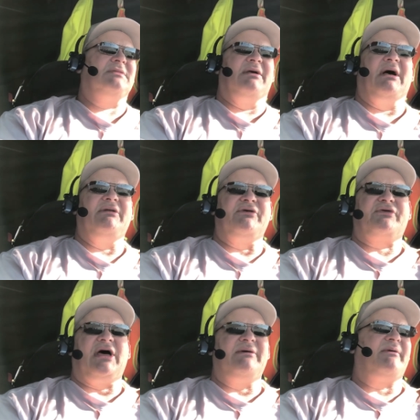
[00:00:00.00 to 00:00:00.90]
And I'm
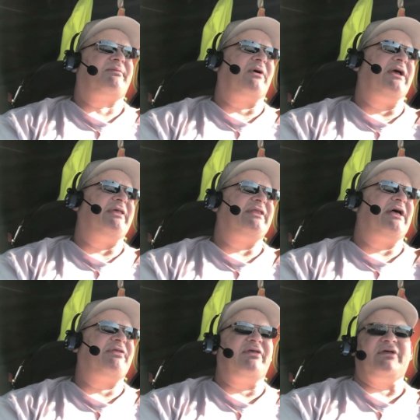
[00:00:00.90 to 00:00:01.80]
just kind of afraid that
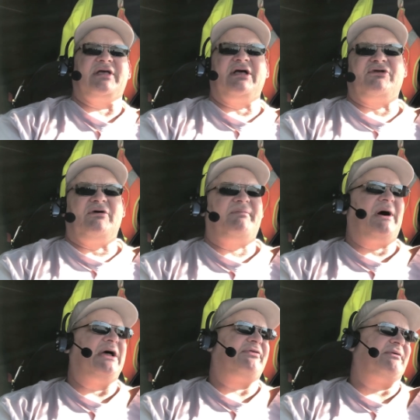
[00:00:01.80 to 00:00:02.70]
that thing's going to catch on
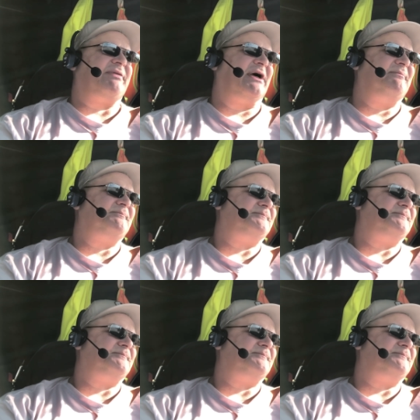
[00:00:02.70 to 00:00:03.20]
fire sometime.